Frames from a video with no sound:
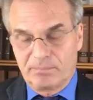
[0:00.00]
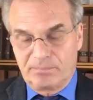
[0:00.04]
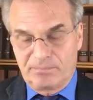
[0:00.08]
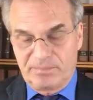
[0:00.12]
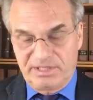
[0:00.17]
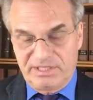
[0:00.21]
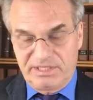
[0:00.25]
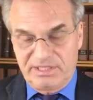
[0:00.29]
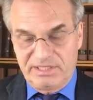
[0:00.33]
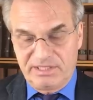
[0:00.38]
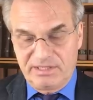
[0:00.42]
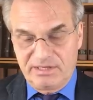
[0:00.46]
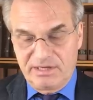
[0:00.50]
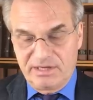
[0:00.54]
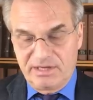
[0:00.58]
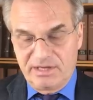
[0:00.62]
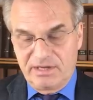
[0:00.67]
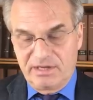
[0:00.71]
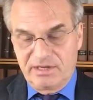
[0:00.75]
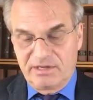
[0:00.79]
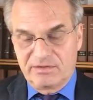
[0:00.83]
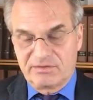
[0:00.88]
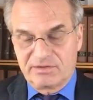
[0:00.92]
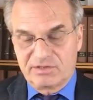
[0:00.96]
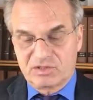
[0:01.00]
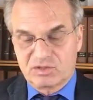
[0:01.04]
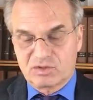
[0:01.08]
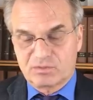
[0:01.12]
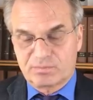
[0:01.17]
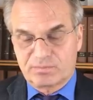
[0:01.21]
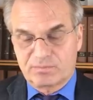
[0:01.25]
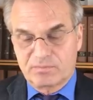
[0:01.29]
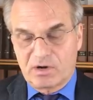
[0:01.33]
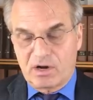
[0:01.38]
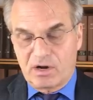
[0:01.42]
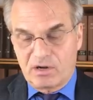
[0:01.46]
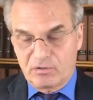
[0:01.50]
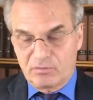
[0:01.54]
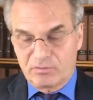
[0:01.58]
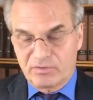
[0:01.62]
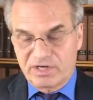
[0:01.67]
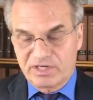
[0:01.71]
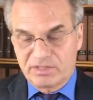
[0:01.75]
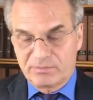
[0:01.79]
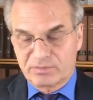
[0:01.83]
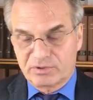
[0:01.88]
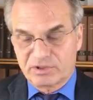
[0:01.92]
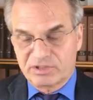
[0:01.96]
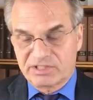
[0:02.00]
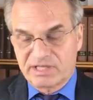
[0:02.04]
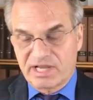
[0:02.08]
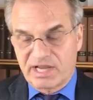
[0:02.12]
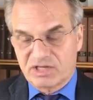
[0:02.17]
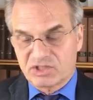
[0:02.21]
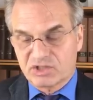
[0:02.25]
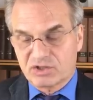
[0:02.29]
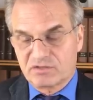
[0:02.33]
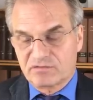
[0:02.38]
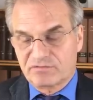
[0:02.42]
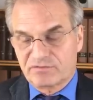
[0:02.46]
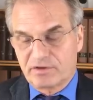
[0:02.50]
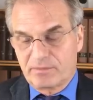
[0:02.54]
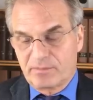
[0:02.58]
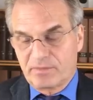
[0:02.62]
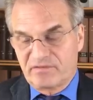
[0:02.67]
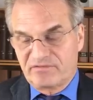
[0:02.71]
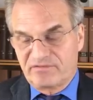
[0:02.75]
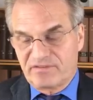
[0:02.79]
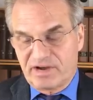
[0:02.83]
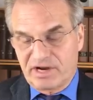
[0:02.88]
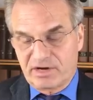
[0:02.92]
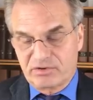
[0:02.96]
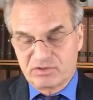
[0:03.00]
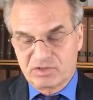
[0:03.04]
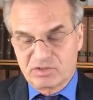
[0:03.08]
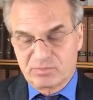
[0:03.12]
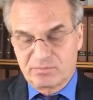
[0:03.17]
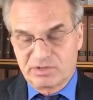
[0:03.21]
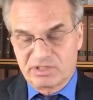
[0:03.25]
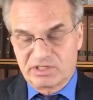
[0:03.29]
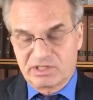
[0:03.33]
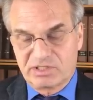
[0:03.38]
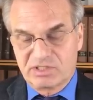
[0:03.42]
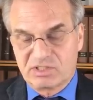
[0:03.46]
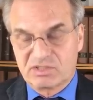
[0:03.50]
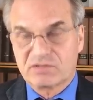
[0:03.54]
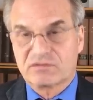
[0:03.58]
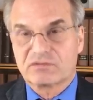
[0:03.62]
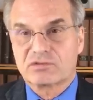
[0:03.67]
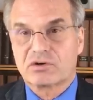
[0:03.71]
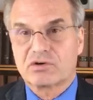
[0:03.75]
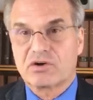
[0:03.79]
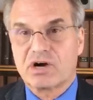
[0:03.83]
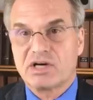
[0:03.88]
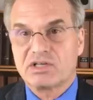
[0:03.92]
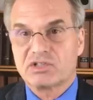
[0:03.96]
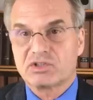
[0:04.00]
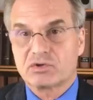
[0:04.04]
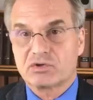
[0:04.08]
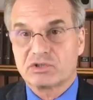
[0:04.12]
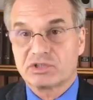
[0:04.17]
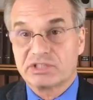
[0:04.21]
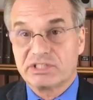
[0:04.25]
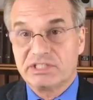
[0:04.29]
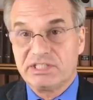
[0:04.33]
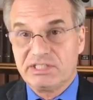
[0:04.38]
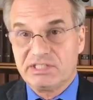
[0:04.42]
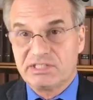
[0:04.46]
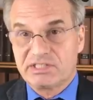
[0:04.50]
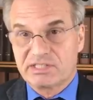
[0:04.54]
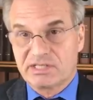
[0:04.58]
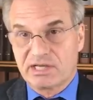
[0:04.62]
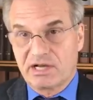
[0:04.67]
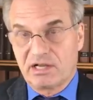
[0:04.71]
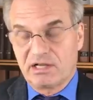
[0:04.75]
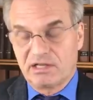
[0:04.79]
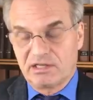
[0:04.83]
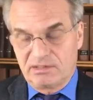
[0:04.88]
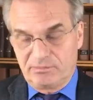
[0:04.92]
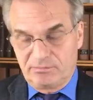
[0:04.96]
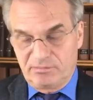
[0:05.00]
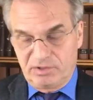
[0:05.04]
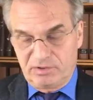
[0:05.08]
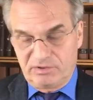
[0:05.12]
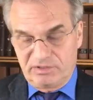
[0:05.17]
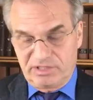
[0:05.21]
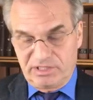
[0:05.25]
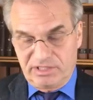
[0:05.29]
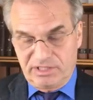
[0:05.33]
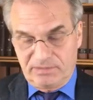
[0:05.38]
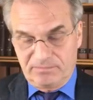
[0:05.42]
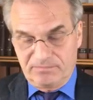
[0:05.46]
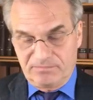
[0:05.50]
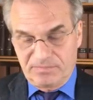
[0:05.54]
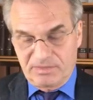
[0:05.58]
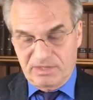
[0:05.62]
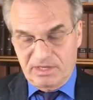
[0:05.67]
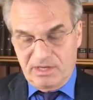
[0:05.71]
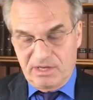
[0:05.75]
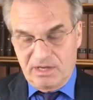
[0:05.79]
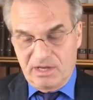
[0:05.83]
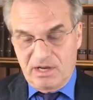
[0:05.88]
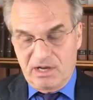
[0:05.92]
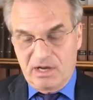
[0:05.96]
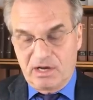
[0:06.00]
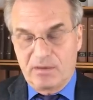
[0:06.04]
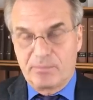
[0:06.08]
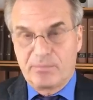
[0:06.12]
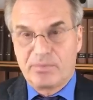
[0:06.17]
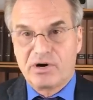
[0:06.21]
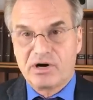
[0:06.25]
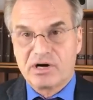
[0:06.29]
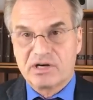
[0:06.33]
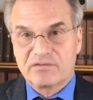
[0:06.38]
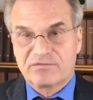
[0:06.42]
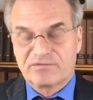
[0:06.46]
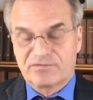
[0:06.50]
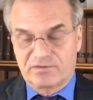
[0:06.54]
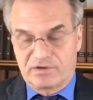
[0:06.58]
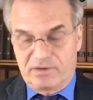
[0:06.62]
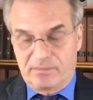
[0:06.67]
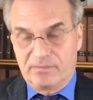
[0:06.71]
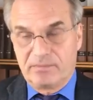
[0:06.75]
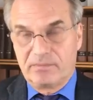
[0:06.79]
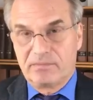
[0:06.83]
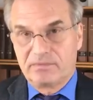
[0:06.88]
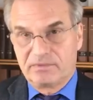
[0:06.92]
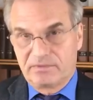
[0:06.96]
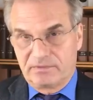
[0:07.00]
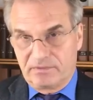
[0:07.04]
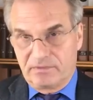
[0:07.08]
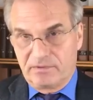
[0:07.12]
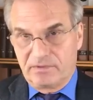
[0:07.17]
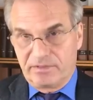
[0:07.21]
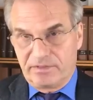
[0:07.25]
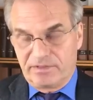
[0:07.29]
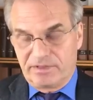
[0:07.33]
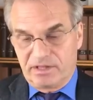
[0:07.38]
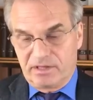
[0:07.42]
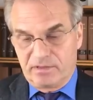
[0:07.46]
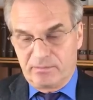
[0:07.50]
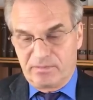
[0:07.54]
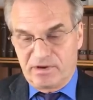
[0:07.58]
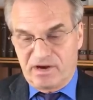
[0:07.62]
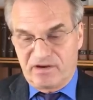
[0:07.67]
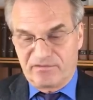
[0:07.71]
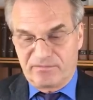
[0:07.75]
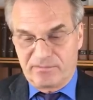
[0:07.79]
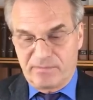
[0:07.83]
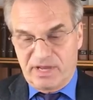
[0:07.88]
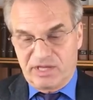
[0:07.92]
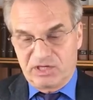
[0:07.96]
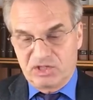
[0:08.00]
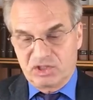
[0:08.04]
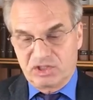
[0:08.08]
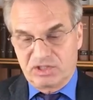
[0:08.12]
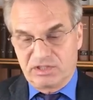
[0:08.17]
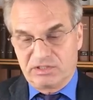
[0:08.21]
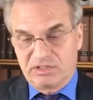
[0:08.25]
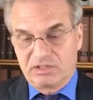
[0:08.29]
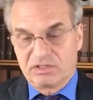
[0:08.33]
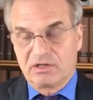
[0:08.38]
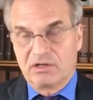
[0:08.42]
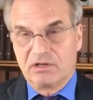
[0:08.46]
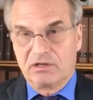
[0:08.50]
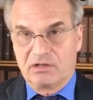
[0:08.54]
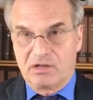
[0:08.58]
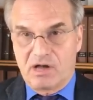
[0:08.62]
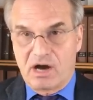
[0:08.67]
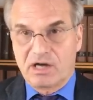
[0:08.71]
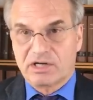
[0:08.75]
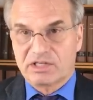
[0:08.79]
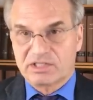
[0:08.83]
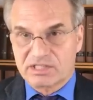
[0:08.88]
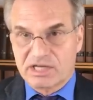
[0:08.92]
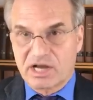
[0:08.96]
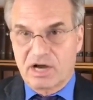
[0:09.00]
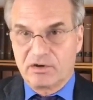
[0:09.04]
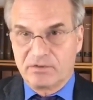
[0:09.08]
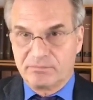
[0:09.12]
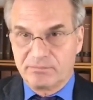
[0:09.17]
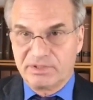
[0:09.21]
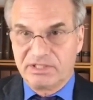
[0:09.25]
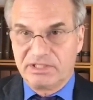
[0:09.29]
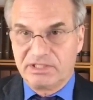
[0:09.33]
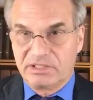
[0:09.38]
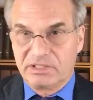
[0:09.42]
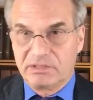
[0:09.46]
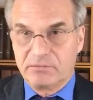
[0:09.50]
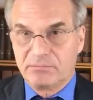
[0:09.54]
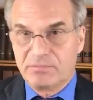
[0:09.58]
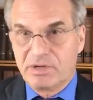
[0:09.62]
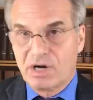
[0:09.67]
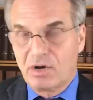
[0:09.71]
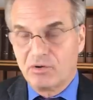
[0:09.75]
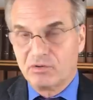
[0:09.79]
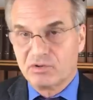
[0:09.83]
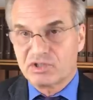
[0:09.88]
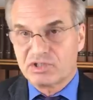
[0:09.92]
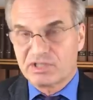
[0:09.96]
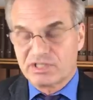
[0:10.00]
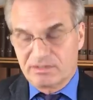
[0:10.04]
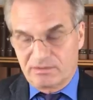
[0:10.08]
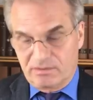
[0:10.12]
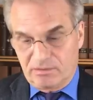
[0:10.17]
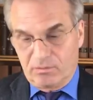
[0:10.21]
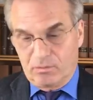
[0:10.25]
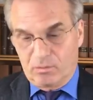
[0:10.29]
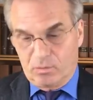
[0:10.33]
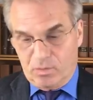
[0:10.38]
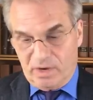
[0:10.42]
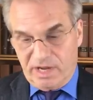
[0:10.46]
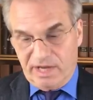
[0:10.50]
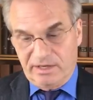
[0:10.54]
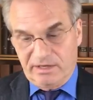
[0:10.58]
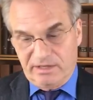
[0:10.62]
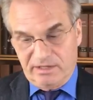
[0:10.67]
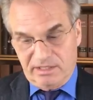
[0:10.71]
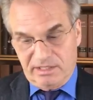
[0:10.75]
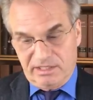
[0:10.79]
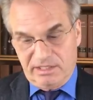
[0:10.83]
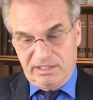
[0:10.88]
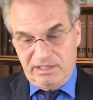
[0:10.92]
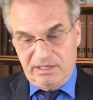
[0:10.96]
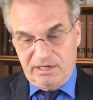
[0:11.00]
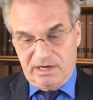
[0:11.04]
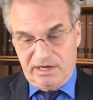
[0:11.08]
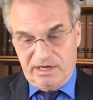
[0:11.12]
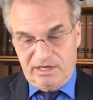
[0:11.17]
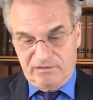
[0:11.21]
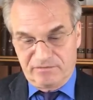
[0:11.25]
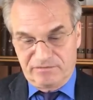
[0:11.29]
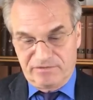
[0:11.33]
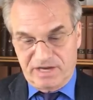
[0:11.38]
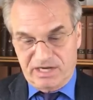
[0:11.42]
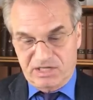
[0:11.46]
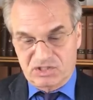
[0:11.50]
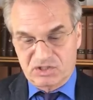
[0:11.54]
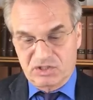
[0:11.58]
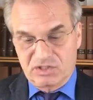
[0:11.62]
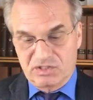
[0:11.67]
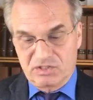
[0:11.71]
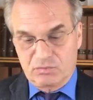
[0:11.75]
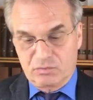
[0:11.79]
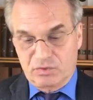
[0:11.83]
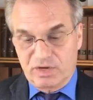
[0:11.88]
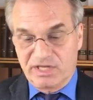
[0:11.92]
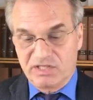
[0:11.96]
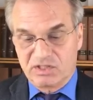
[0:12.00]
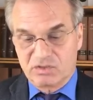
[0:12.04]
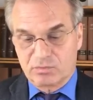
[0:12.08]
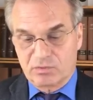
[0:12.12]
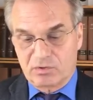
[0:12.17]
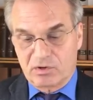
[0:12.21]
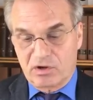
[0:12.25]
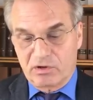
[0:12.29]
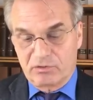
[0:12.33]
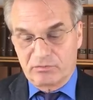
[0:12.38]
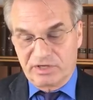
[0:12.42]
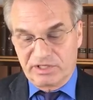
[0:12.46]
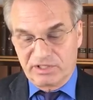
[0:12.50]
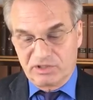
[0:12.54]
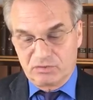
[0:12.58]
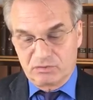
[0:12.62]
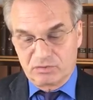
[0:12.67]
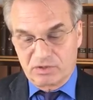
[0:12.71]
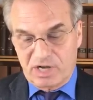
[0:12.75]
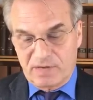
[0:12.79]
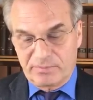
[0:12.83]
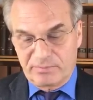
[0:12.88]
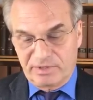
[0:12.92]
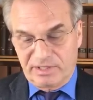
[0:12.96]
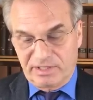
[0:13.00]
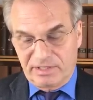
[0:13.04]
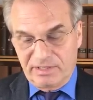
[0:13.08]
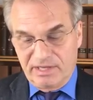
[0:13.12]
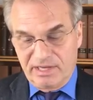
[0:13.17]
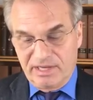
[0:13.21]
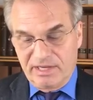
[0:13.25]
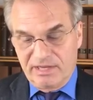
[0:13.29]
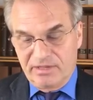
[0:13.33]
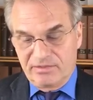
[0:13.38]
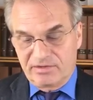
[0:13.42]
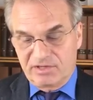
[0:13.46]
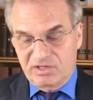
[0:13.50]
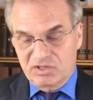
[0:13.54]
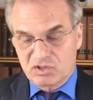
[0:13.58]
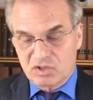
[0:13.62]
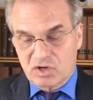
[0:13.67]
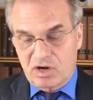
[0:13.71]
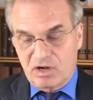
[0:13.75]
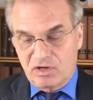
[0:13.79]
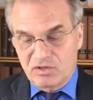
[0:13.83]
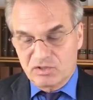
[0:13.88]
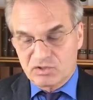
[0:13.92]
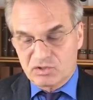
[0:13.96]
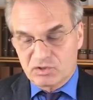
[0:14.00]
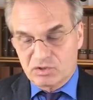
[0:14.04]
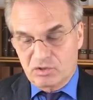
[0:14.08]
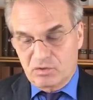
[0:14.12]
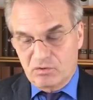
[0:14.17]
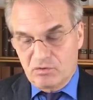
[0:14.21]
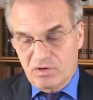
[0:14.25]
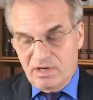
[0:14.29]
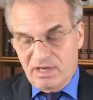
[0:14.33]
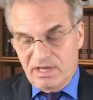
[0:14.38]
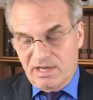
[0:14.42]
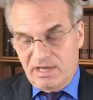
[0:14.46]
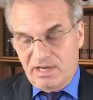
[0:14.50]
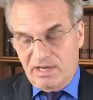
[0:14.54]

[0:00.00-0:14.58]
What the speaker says: B, there's already protection from the virus because of cross or T-cell immunity. Apart from the above-mentioned lockdown being imposed when the infection rates were already dropping, there's also